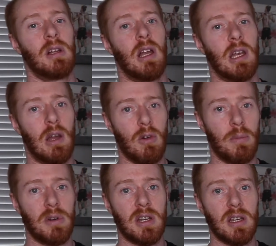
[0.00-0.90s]
lower
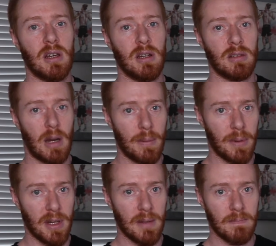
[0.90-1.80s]
body, upper
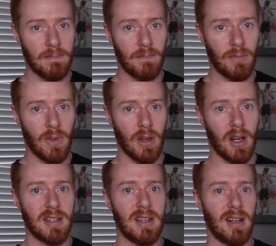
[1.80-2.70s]
body.
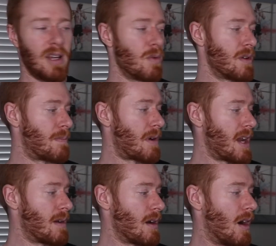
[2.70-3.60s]
Ideally with a
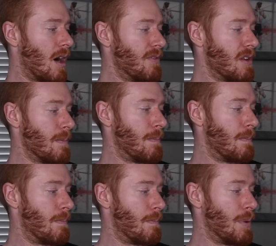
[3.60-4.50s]
break after the
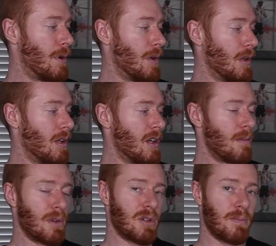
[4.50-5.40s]
pull
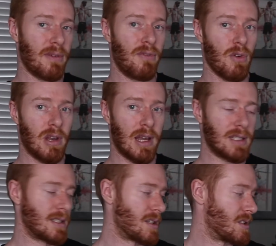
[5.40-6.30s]
before the leg
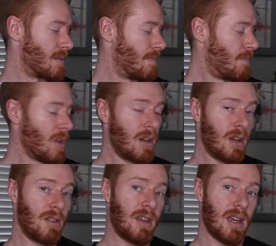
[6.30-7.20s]
session.
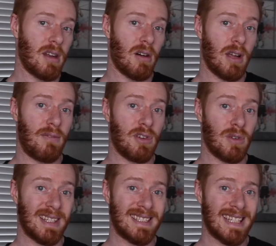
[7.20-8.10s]
Then if you're
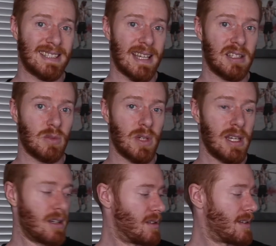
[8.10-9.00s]
doing 6 days a
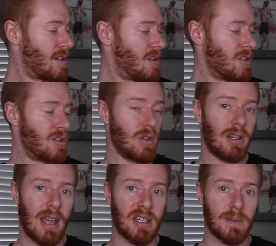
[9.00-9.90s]
week, then you can do
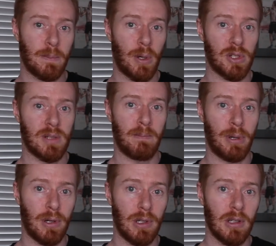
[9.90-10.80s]
legs, push,
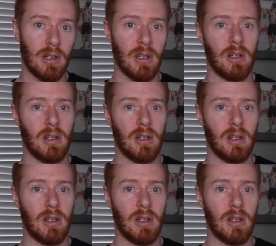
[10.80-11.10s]
pull,